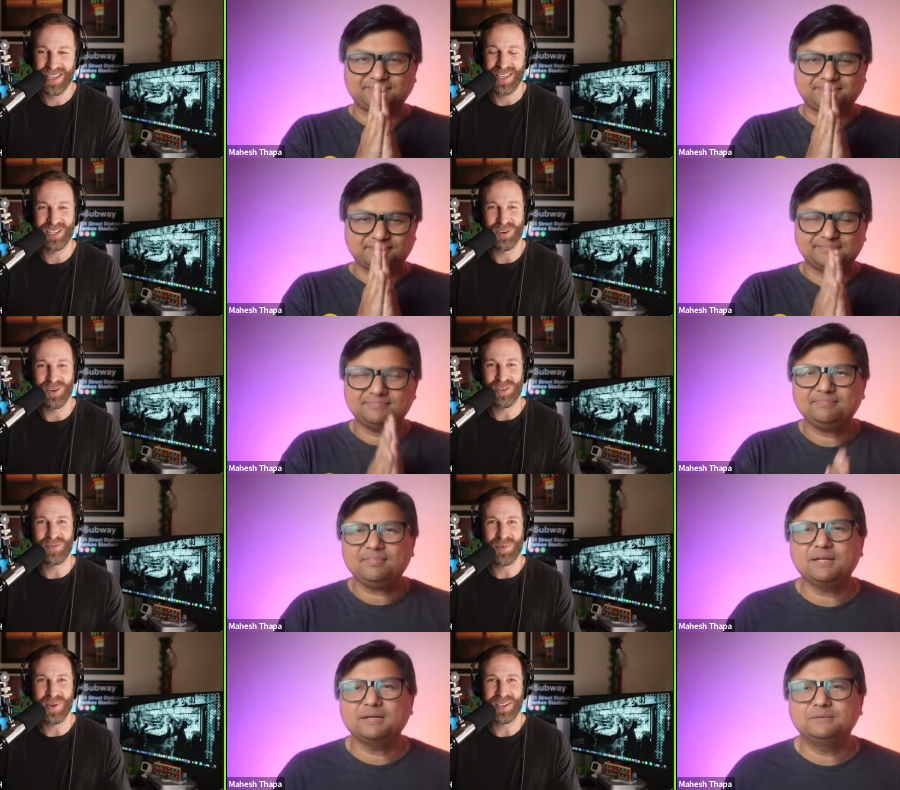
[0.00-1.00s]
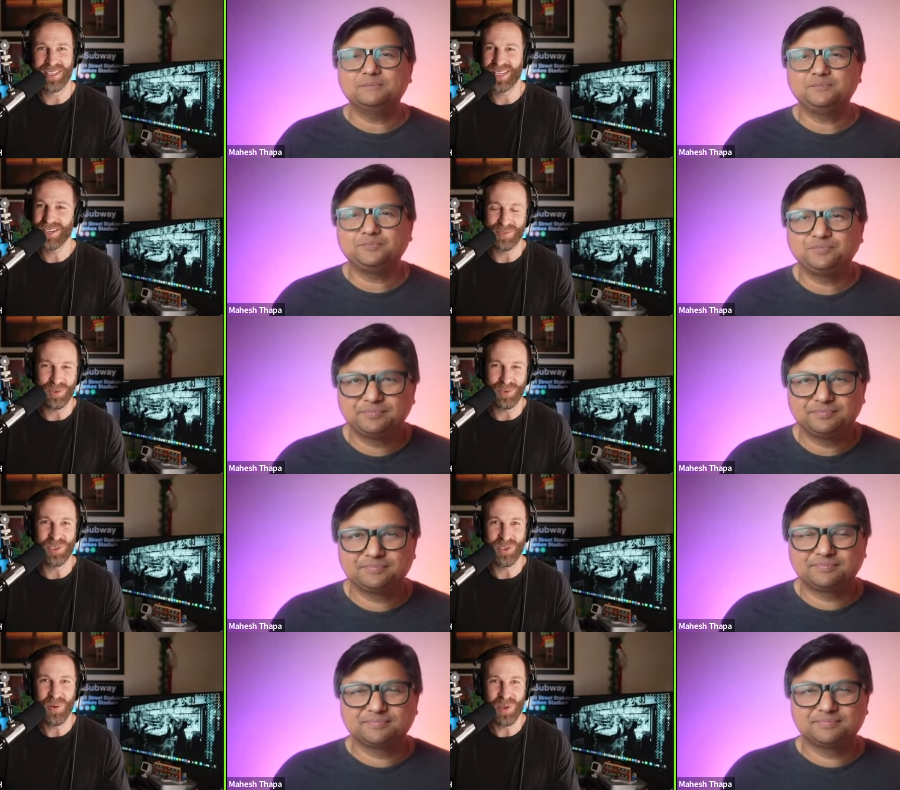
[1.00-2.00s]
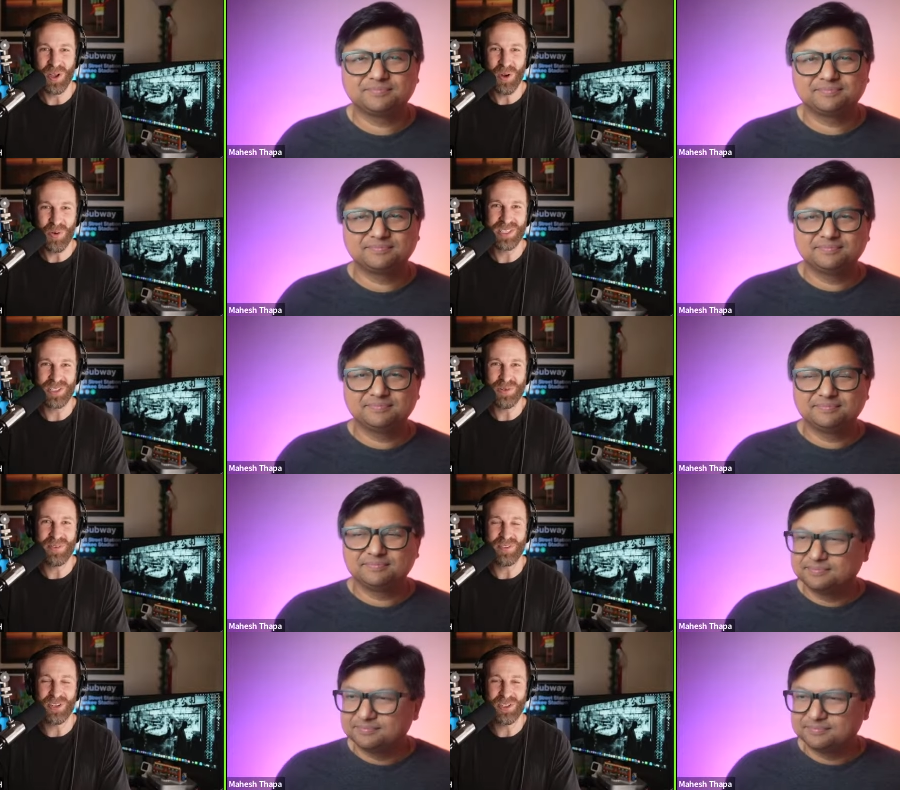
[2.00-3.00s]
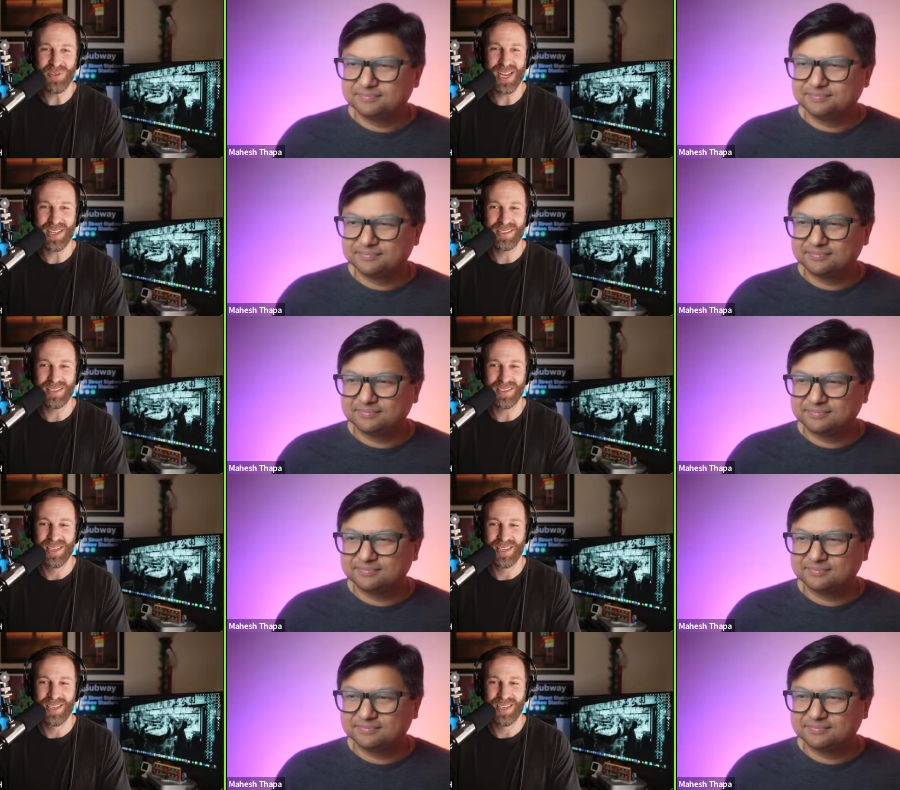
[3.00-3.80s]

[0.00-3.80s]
Speaker 1: And to all of you out there, of course, you know we always do it for you guys.